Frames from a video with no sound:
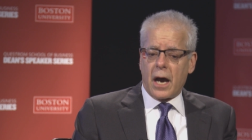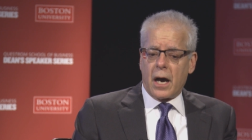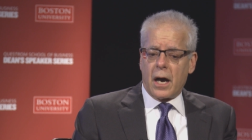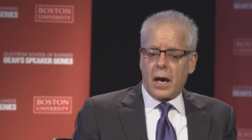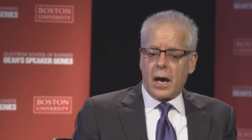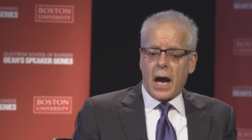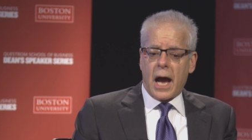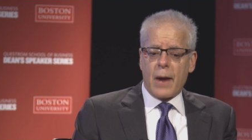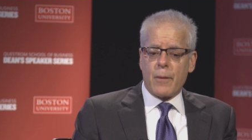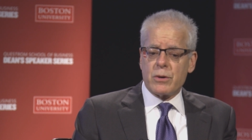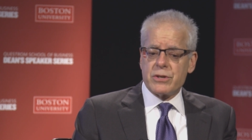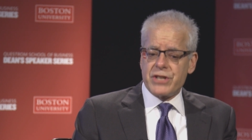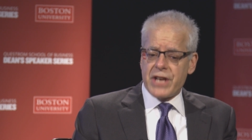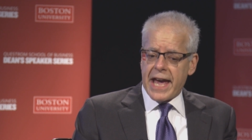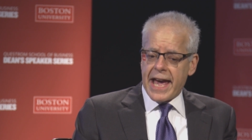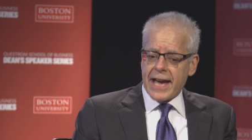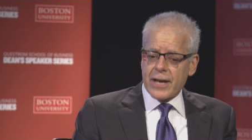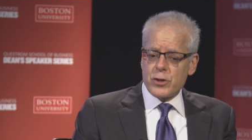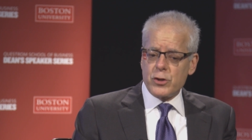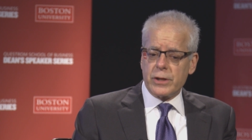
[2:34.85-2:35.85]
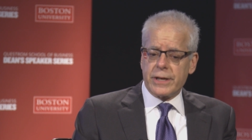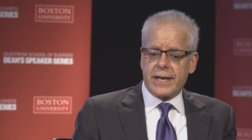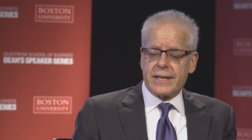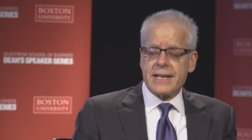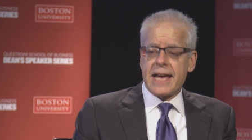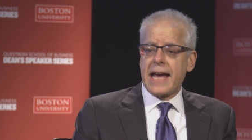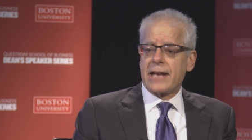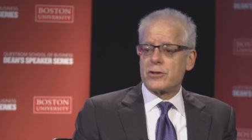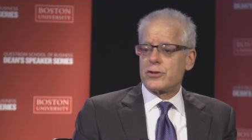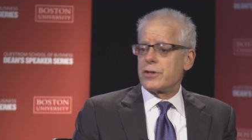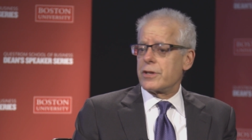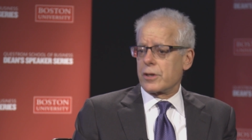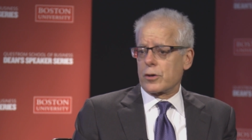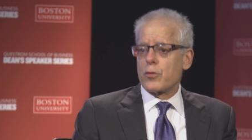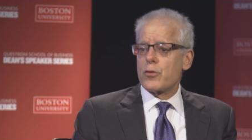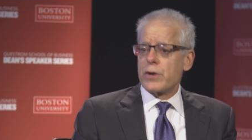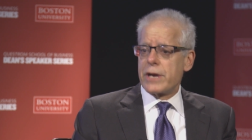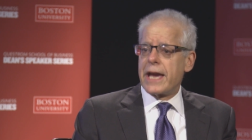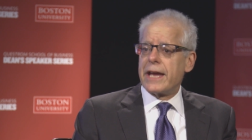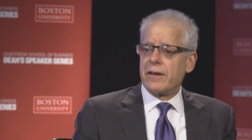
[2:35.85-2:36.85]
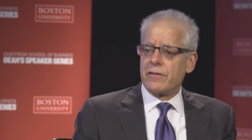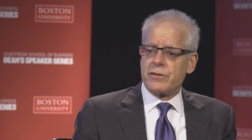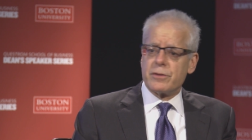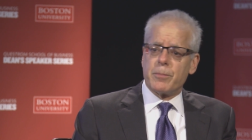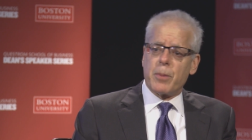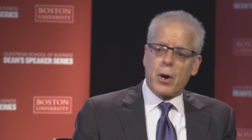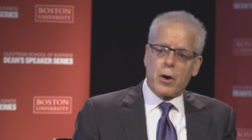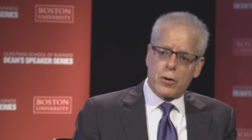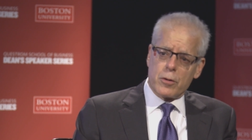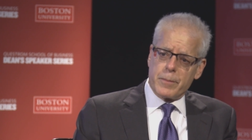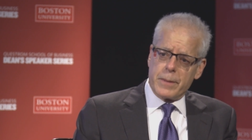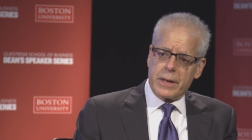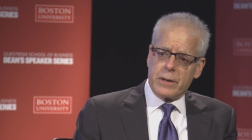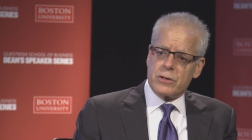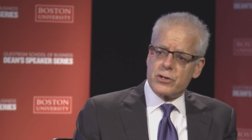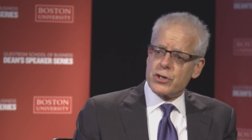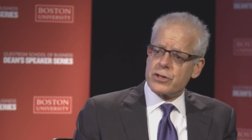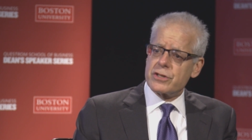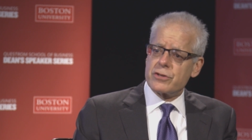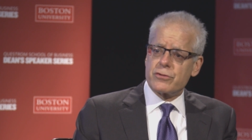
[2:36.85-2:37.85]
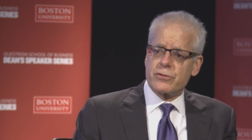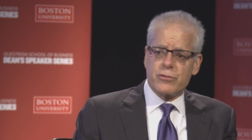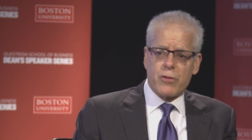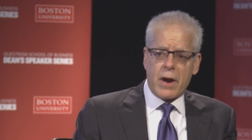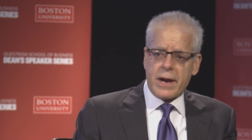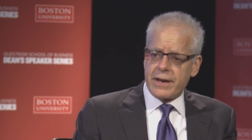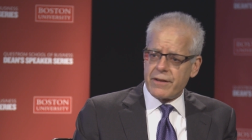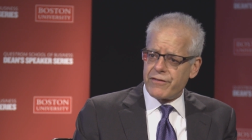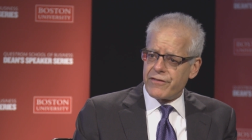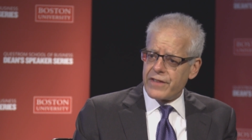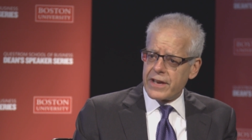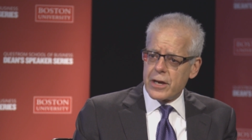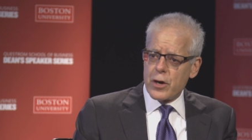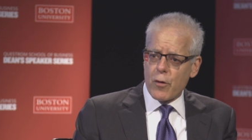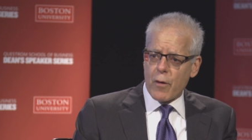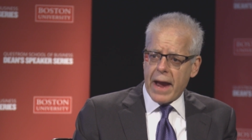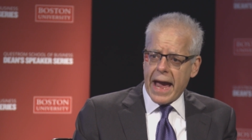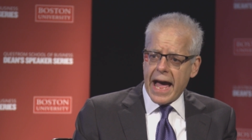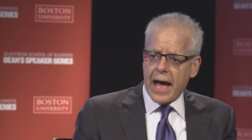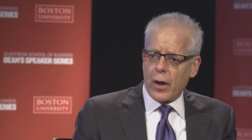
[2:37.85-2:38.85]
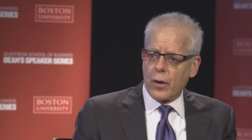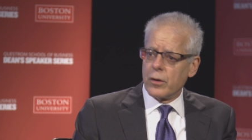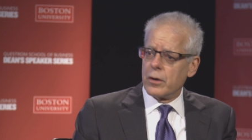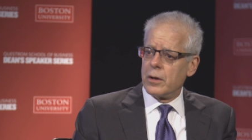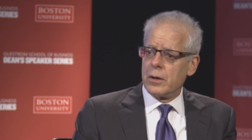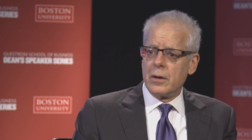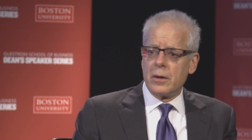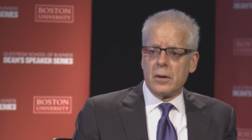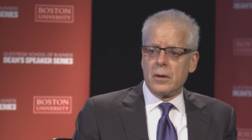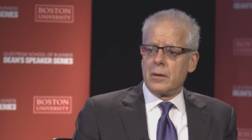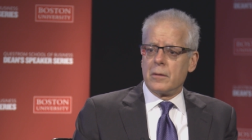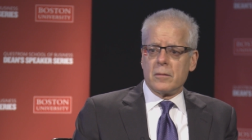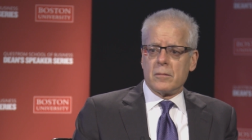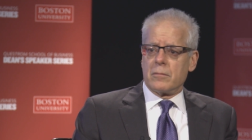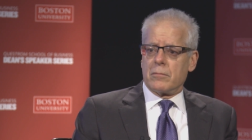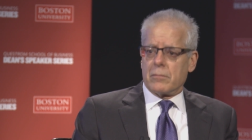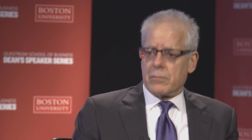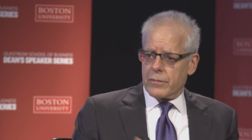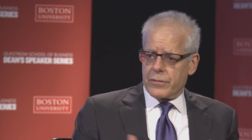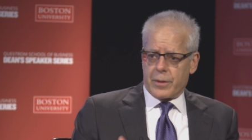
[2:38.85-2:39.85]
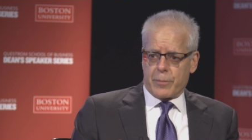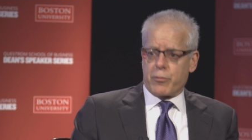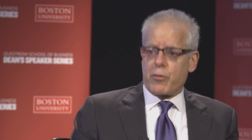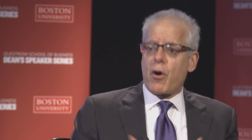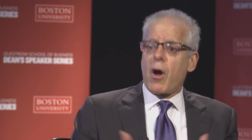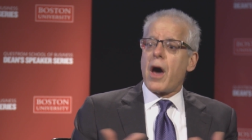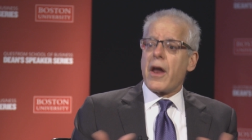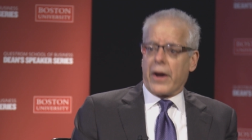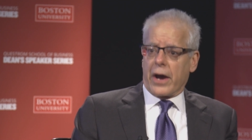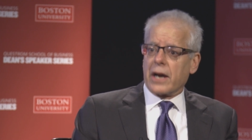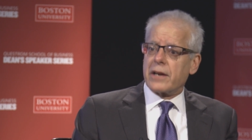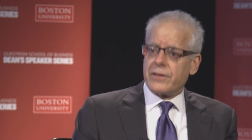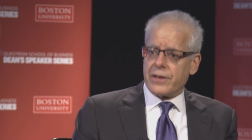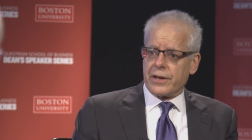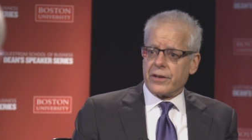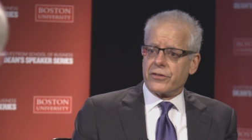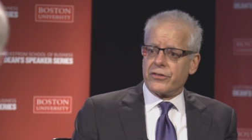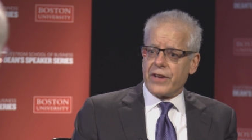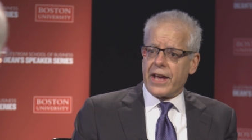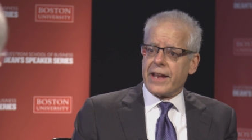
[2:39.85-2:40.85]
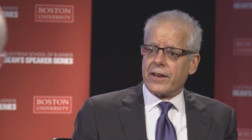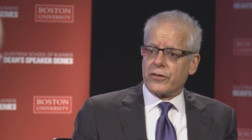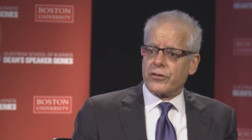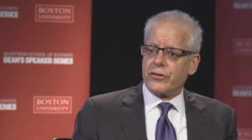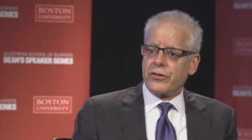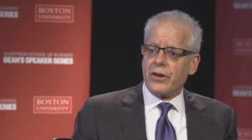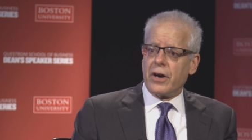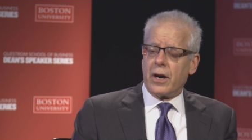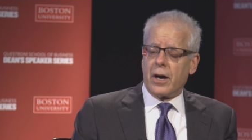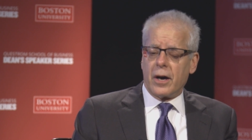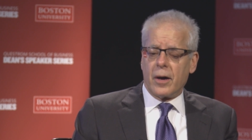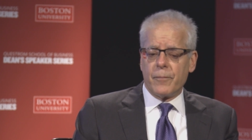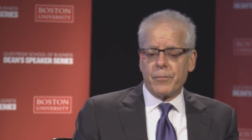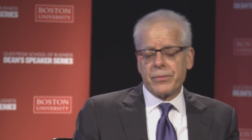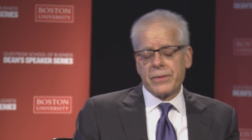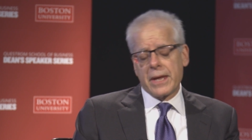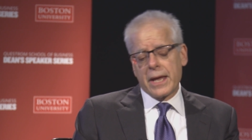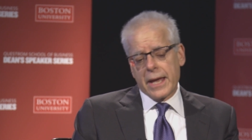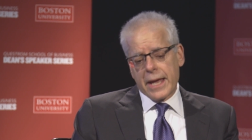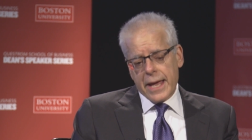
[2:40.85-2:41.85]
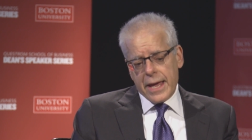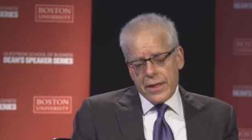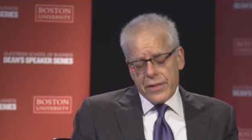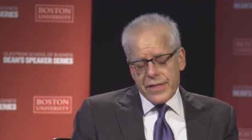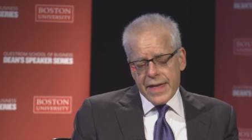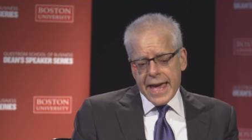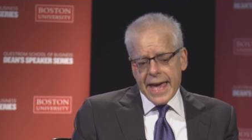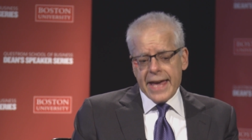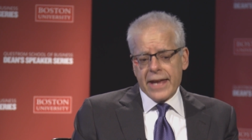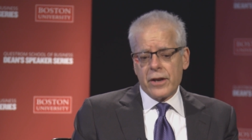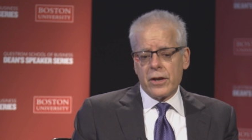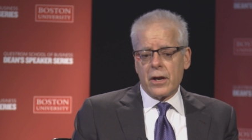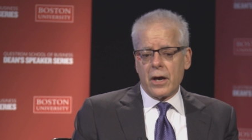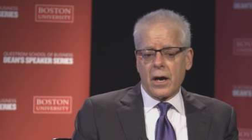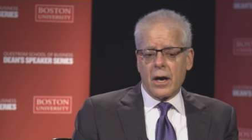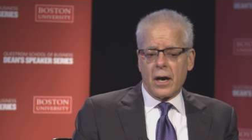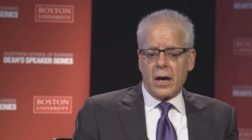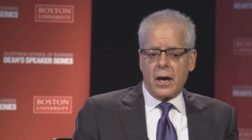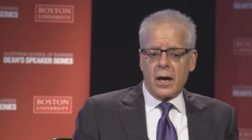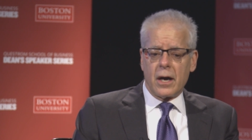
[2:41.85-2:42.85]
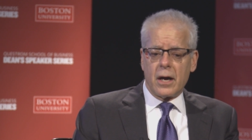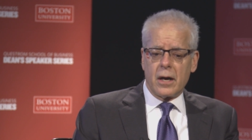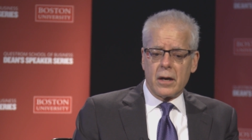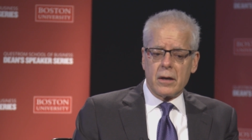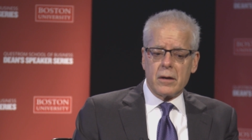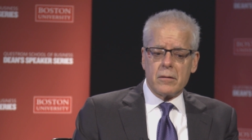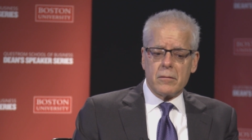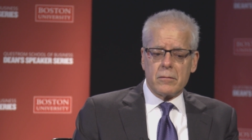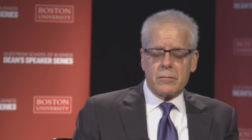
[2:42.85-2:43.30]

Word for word: uh, I was actually attached to the creative department, just trying to figure out the product in a sense. Um, then uh,